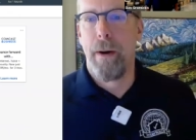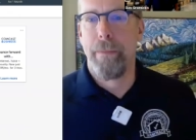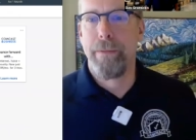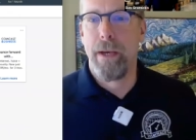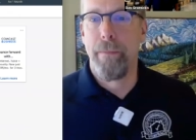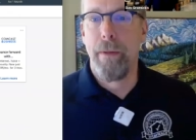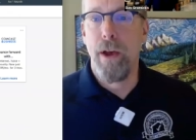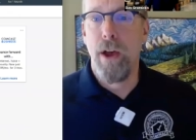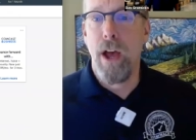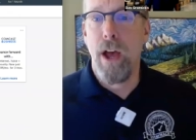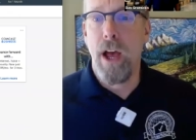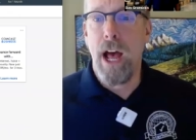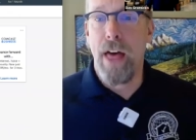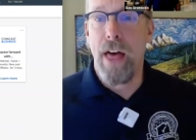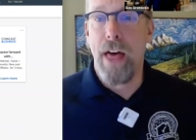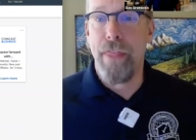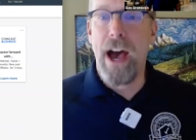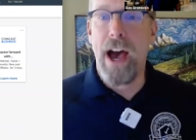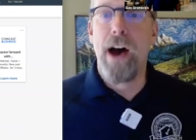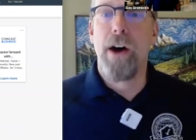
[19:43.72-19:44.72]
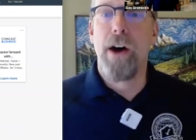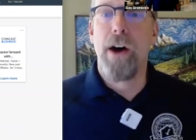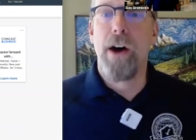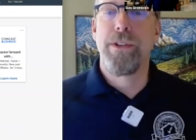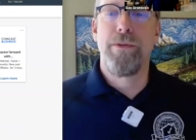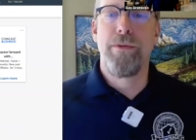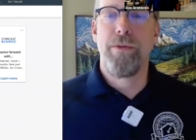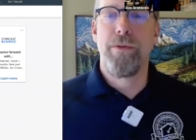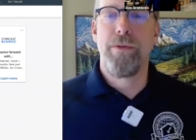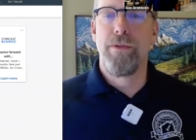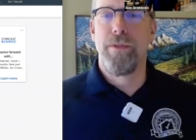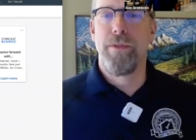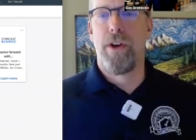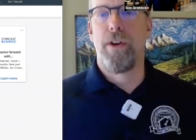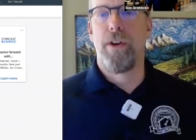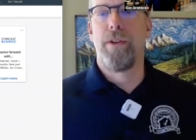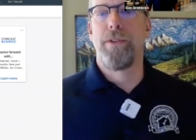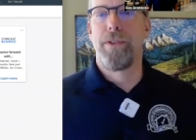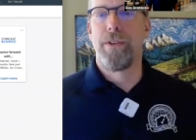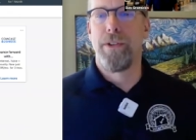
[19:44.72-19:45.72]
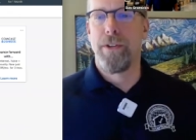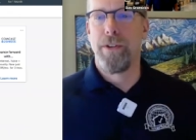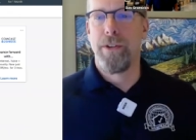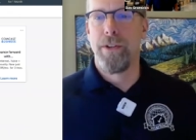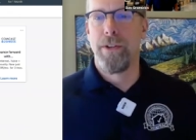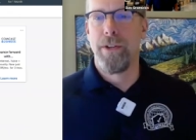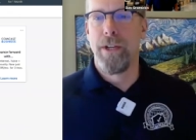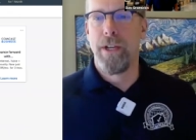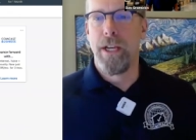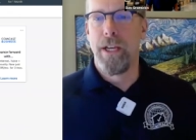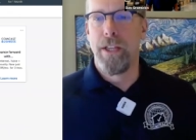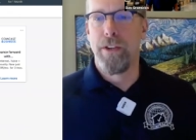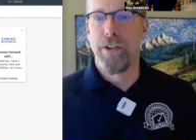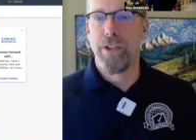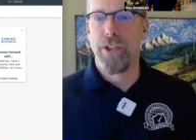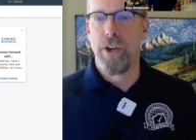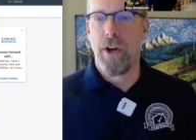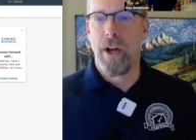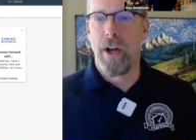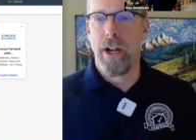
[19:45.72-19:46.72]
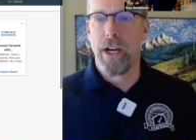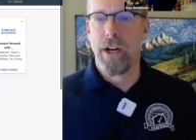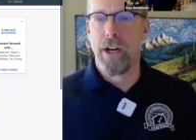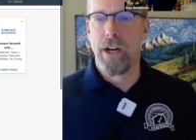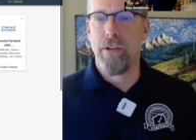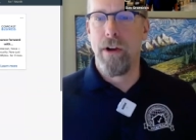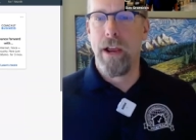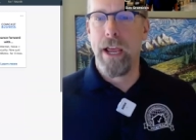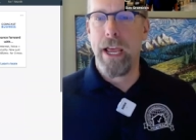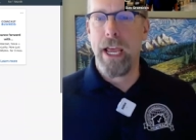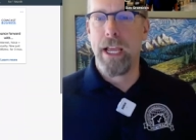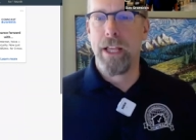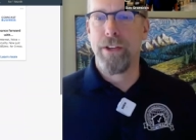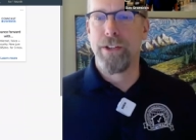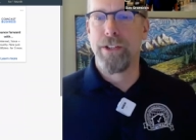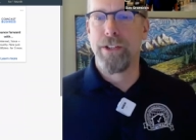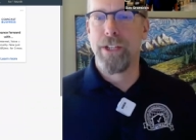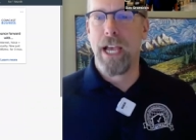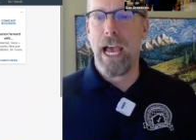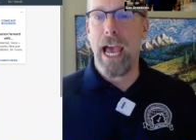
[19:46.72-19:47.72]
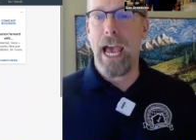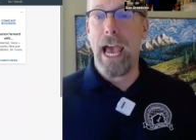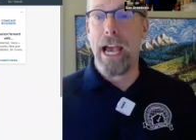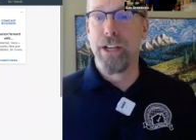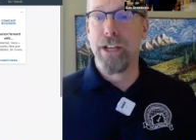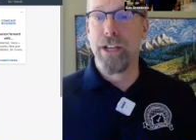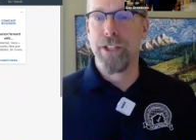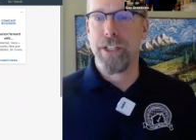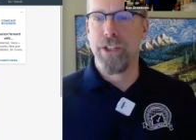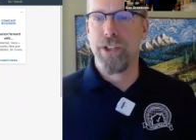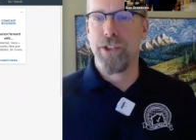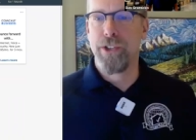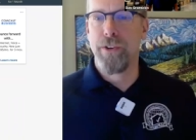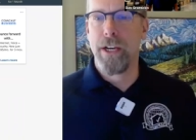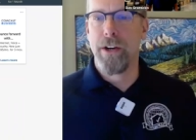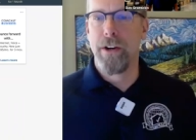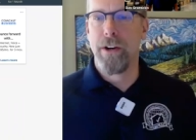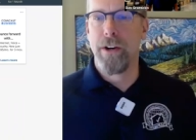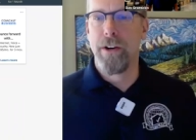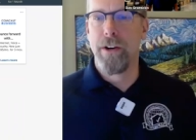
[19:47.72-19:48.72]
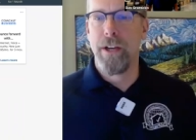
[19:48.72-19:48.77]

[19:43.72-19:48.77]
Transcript: A thousand results. There's Shauna Craig. There's Ashley Stringer.